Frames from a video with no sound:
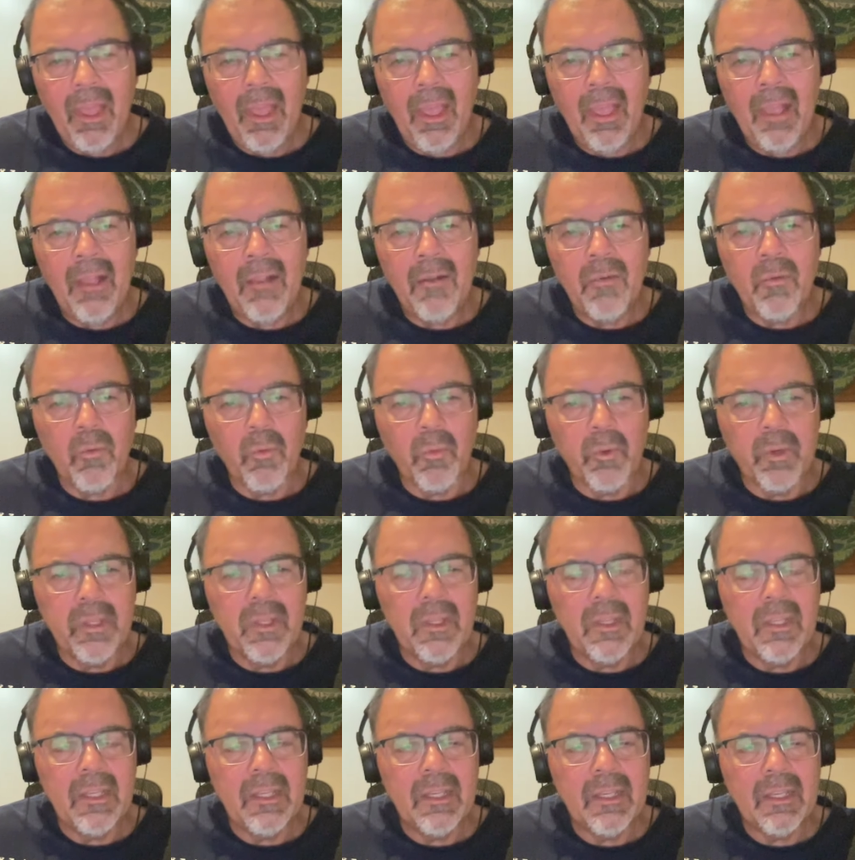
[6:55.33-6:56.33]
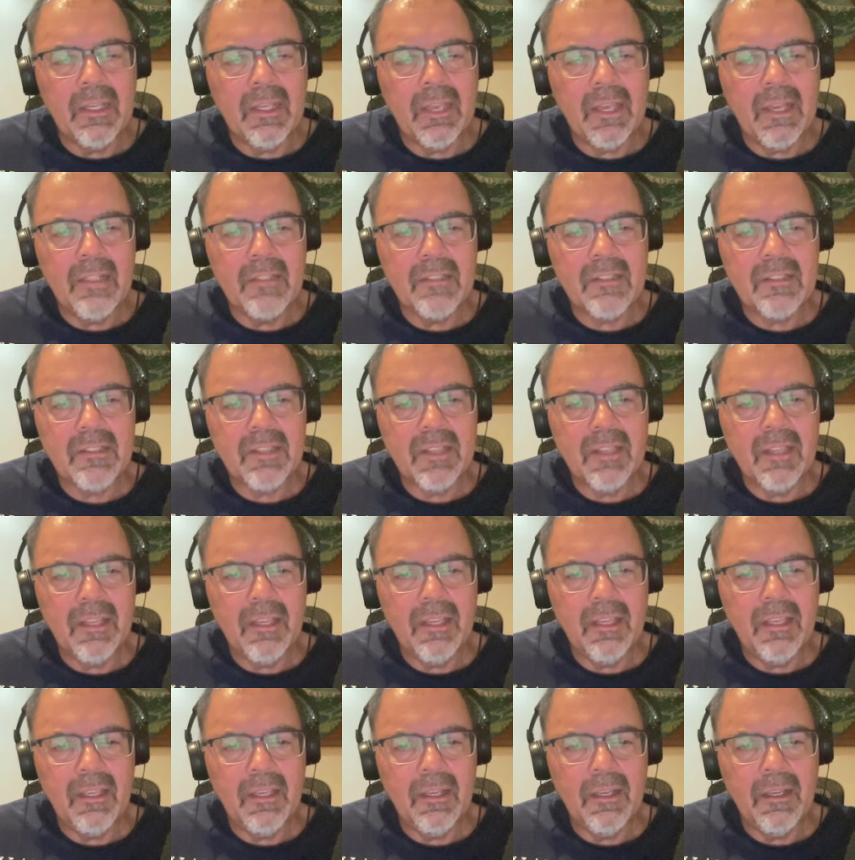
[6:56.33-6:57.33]
and really against
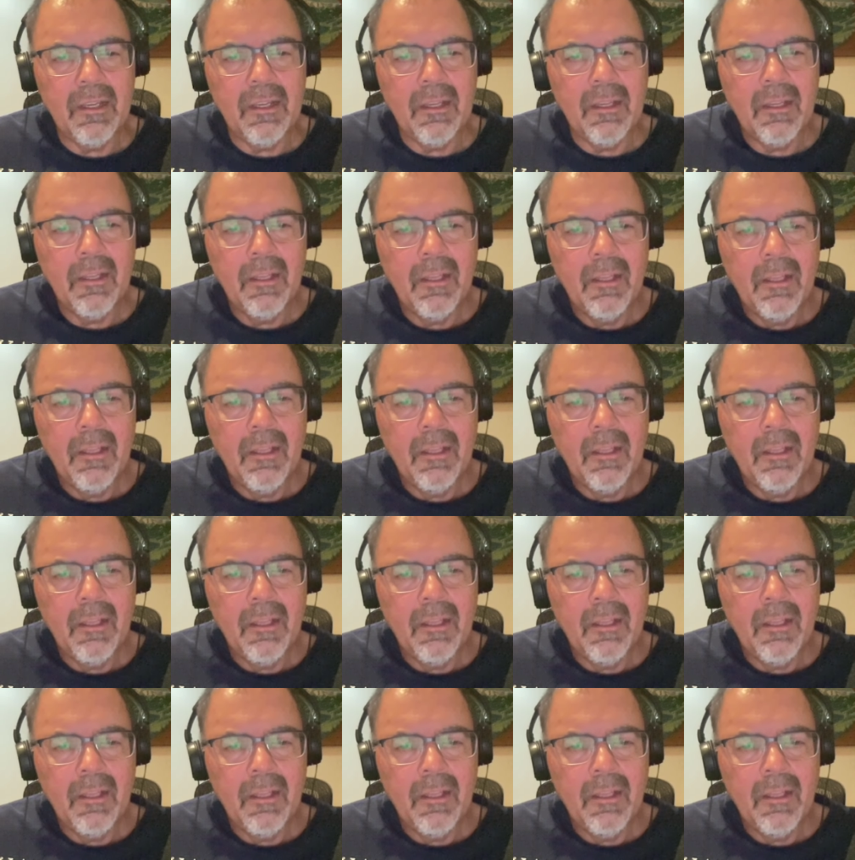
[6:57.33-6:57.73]
the uh,